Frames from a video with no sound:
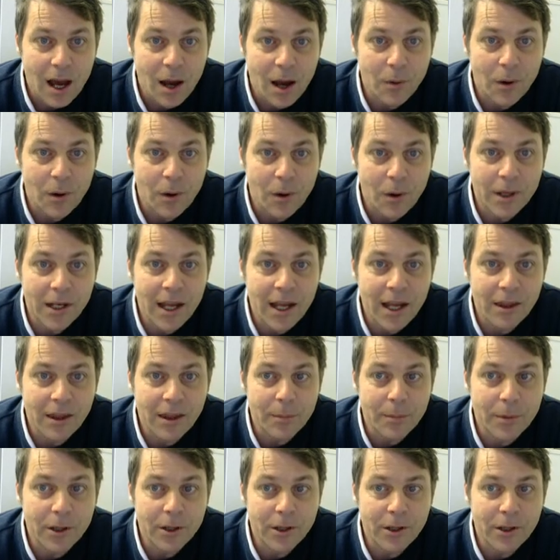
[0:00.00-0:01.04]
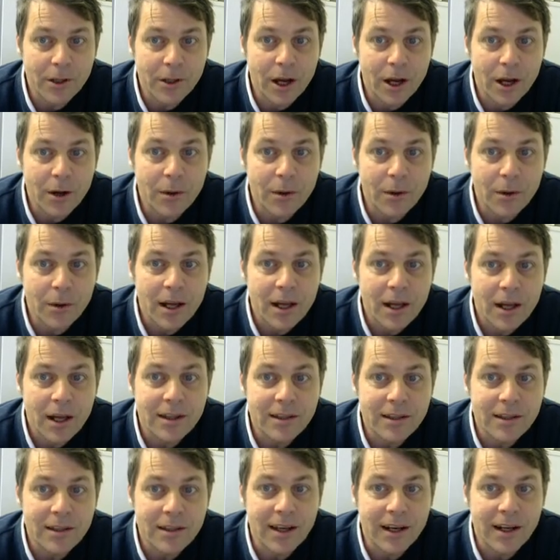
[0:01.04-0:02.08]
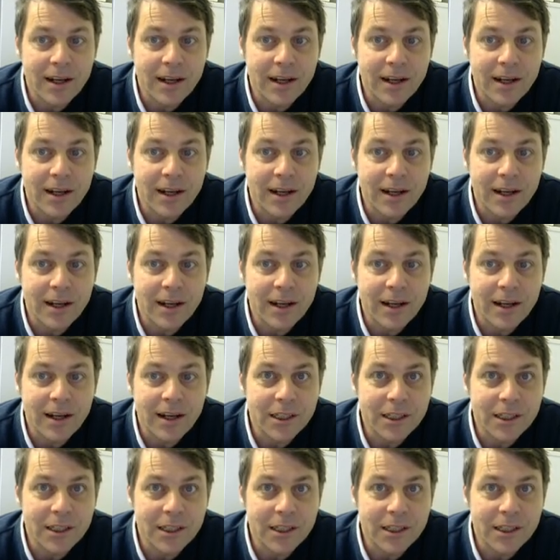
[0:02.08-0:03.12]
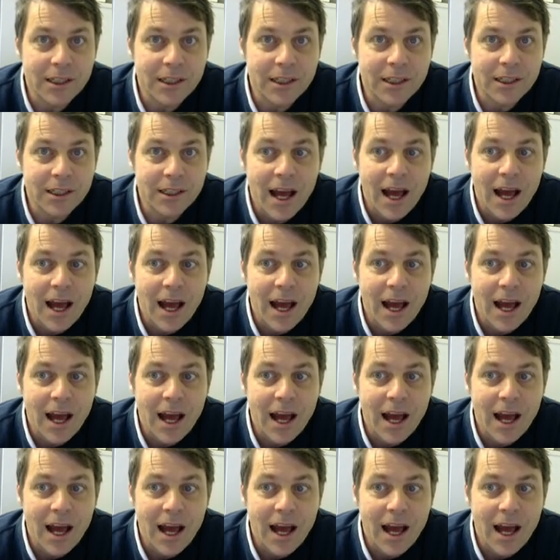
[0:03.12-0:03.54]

and when we let the button go, the second latch switches,